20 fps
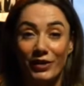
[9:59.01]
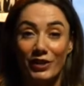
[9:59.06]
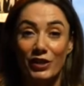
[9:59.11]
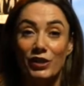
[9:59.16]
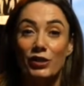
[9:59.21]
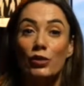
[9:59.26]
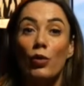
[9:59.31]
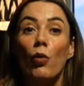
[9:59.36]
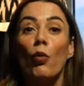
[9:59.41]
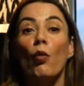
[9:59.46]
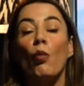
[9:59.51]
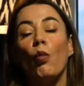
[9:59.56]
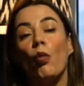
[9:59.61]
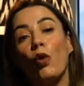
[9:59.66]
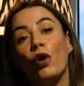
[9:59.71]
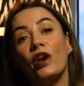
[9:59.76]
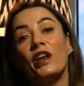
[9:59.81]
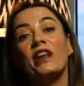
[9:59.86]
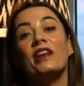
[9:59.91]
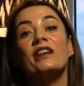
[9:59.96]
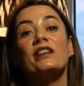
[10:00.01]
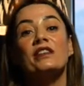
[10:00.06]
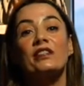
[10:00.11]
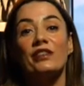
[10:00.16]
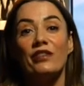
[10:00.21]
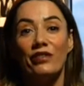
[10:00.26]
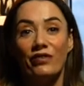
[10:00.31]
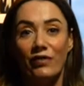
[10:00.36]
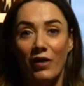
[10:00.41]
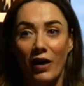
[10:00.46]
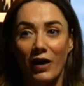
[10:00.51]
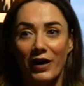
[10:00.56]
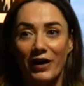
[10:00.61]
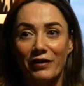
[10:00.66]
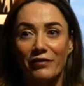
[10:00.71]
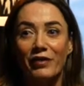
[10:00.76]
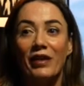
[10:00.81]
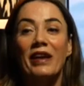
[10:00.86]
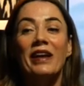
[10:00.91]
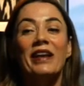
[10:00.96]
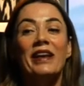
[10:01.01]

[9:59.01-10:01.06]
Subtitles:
it 1 to 5.